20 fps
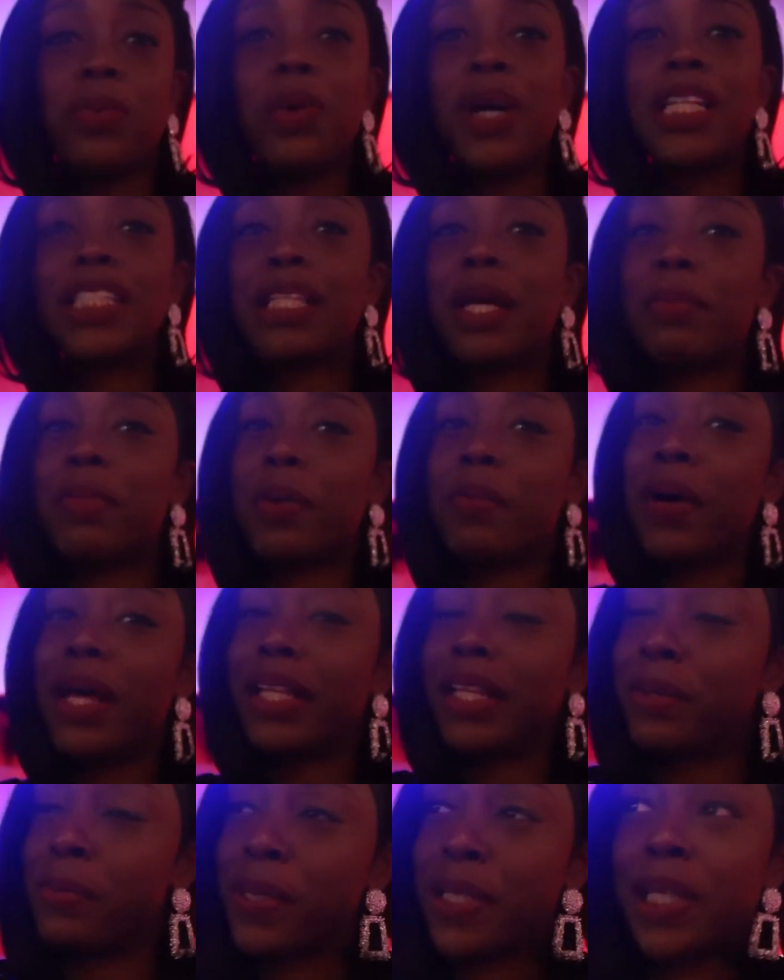What's up with my
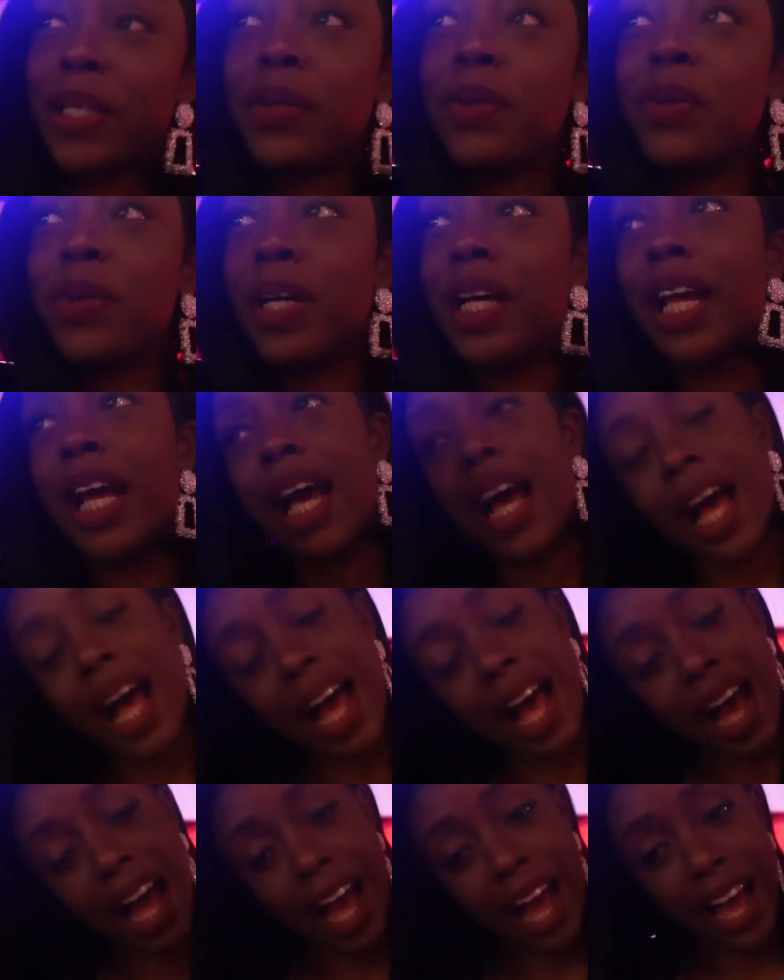lipstick on?
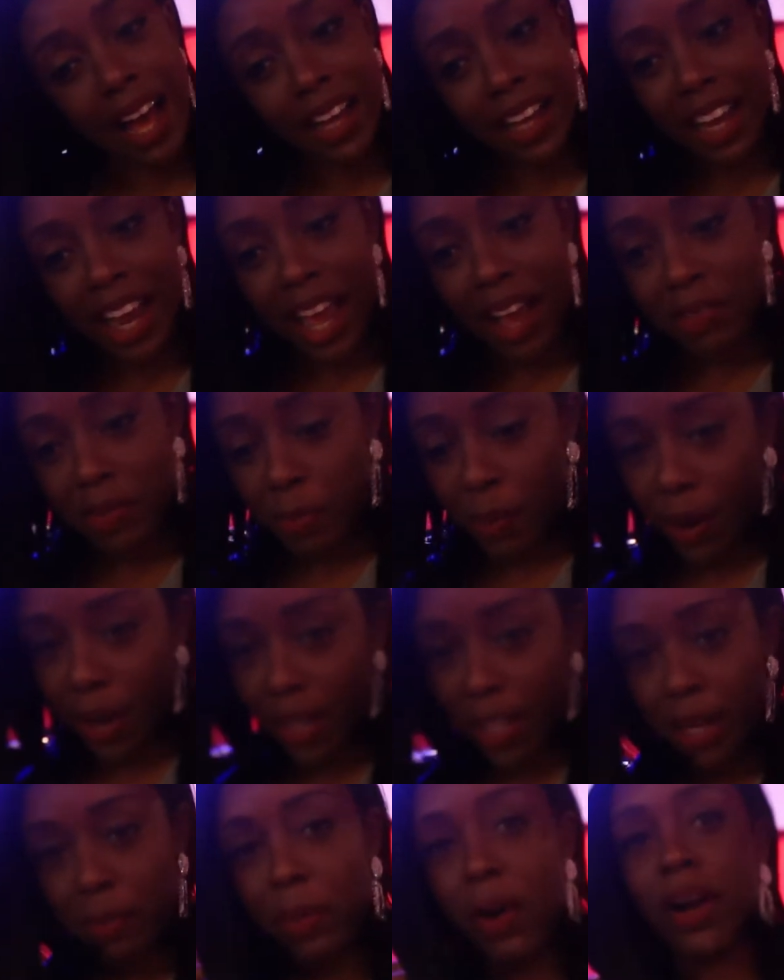I can have a
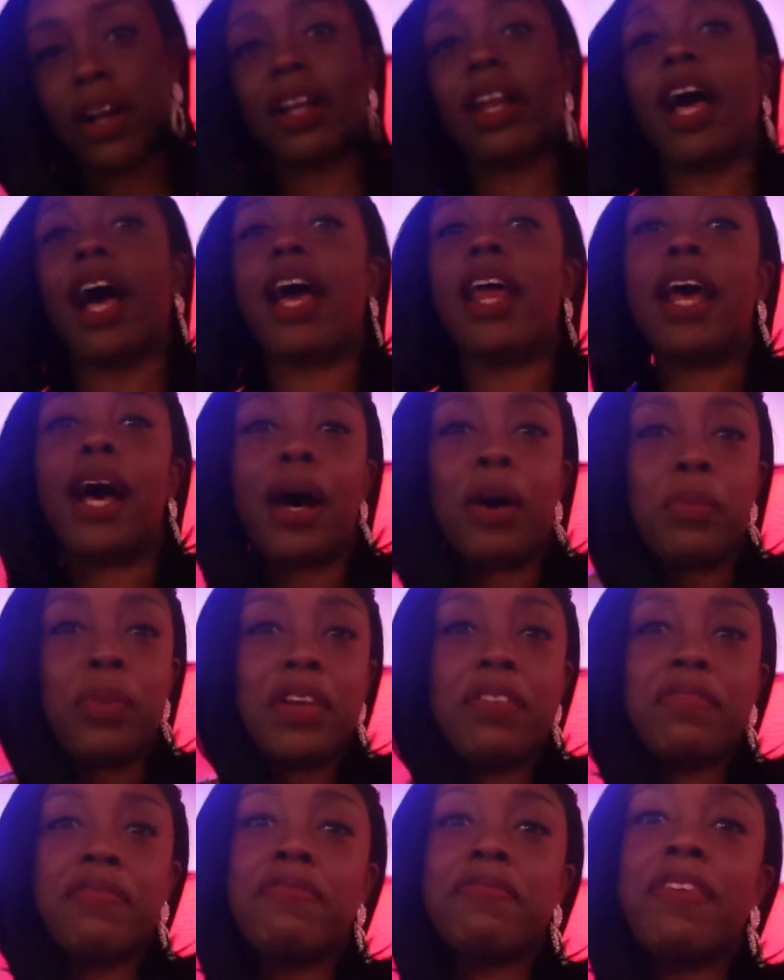party in the parking lot. I'll
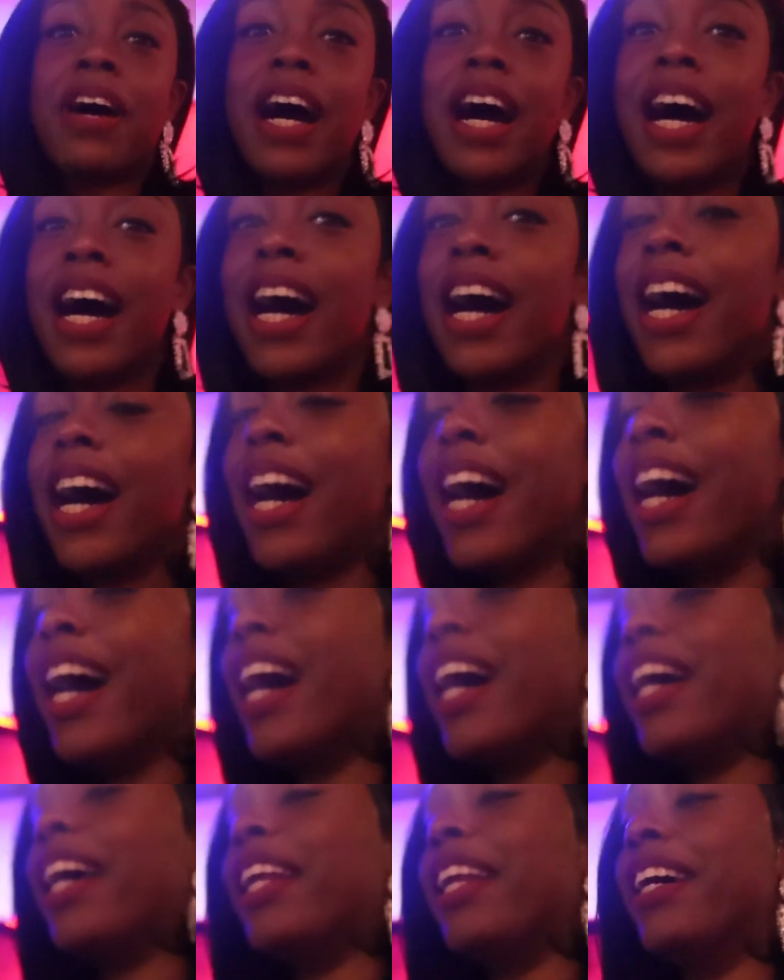be
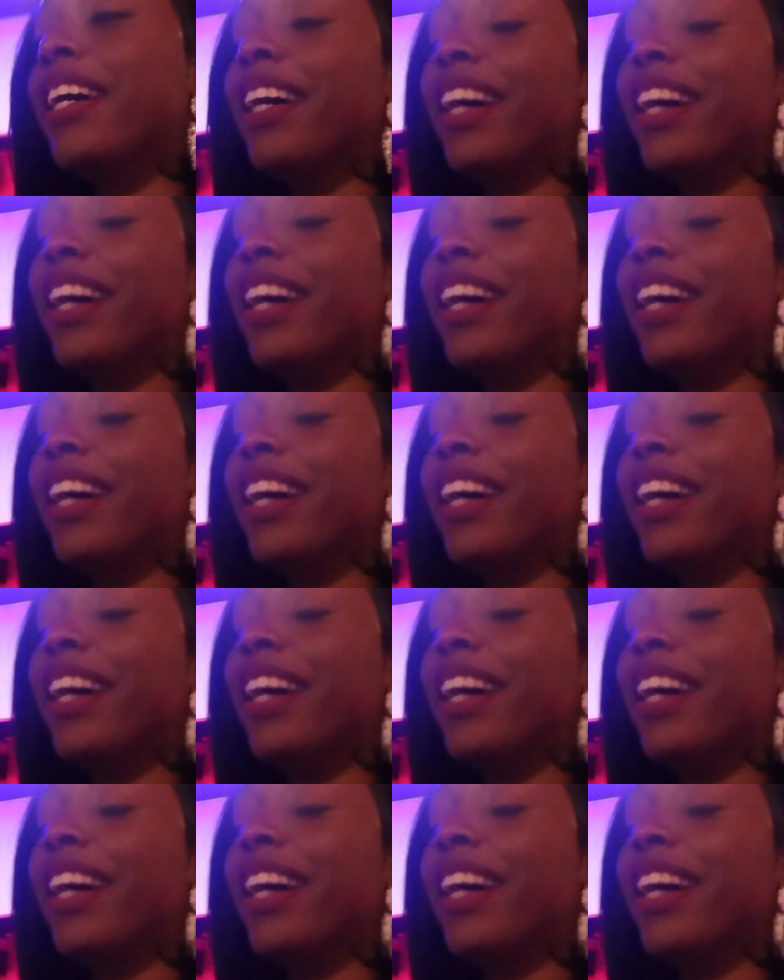fine.